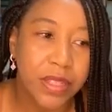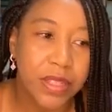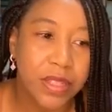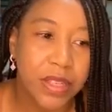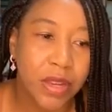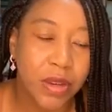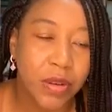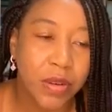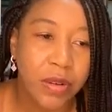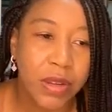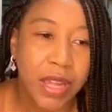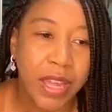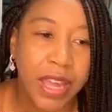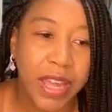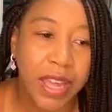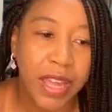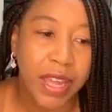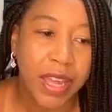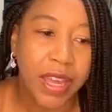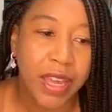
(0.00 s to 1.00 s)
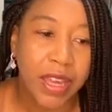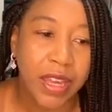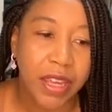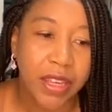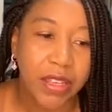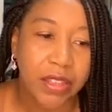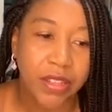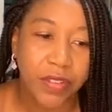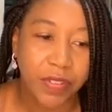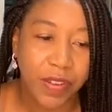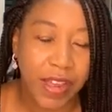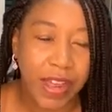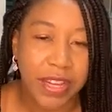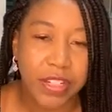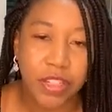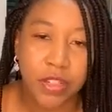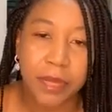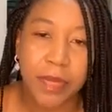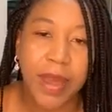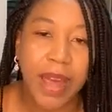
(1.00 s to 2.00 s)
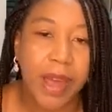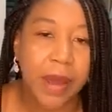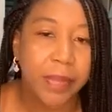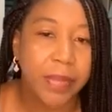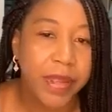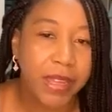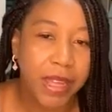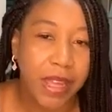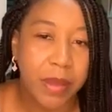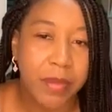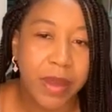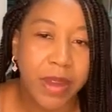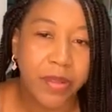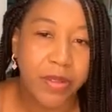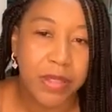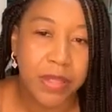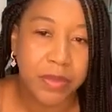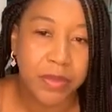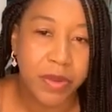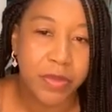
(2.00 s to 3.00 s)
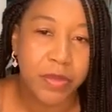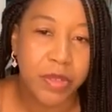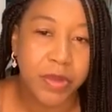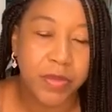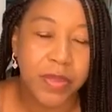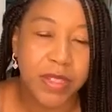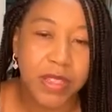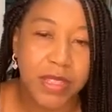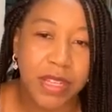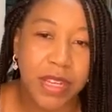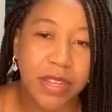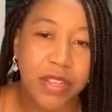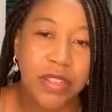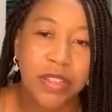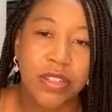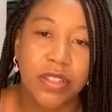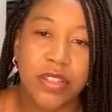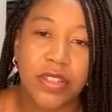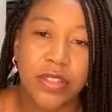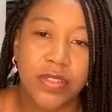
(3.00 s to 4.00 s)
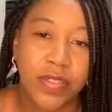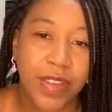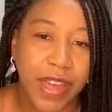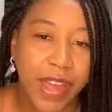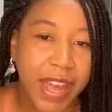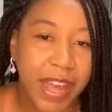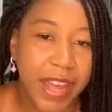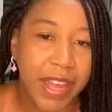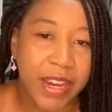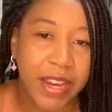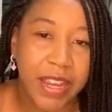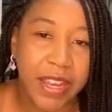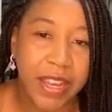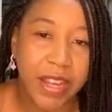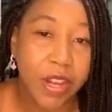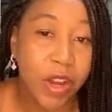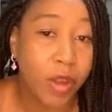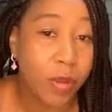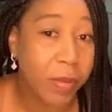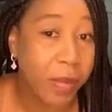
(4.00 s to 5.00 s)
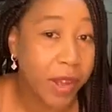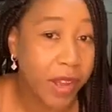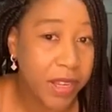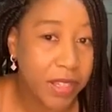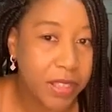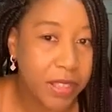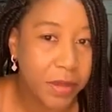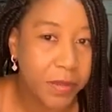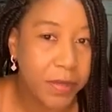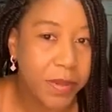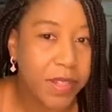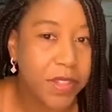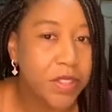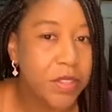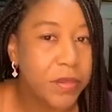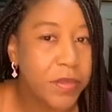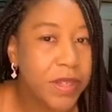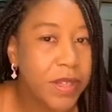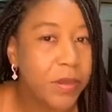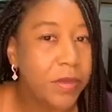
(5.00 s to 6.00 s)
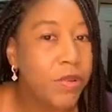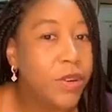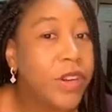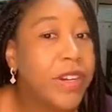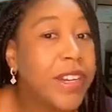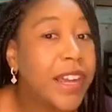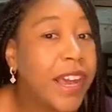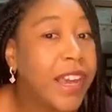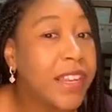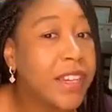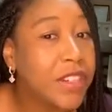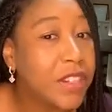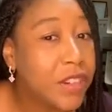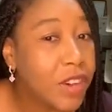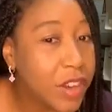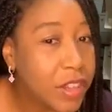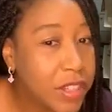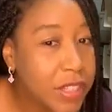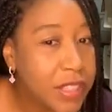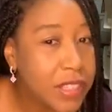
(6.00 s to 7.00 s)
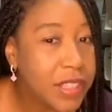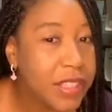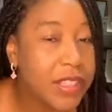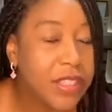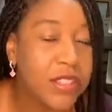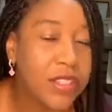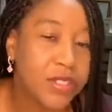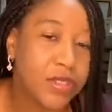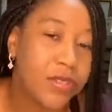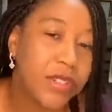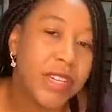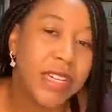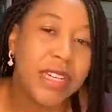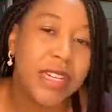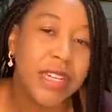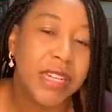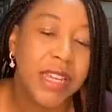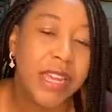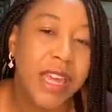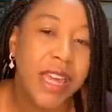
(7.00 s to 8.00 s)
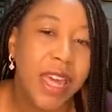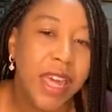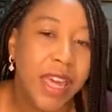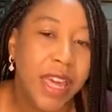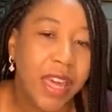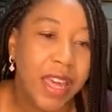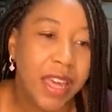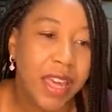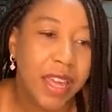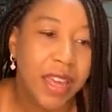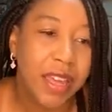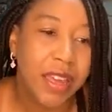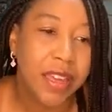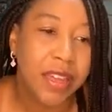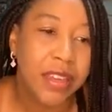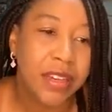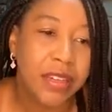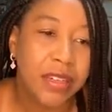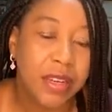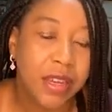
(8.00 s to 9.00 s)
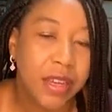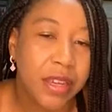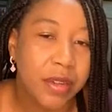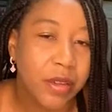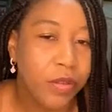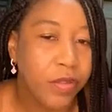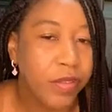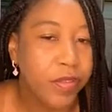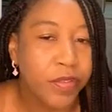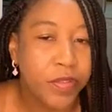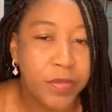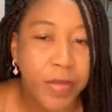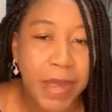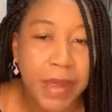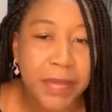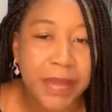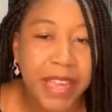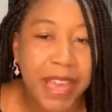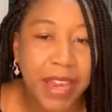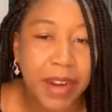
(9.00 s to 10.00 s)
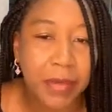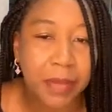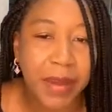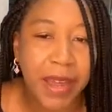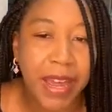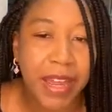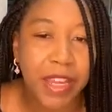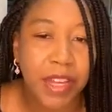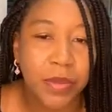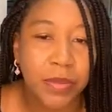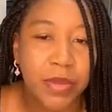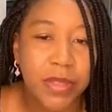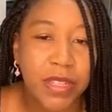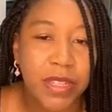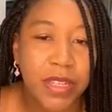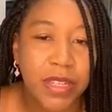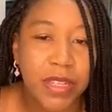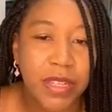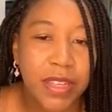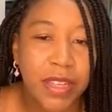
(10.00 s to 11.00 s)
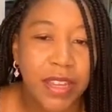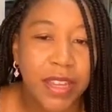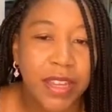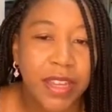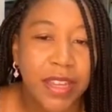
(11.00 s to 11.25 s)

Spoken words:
So you've had your PAP, it came back with some abnormal cells. You've had a colposcopy to be a more diagnostic screen, and we've maybe had a biopsy.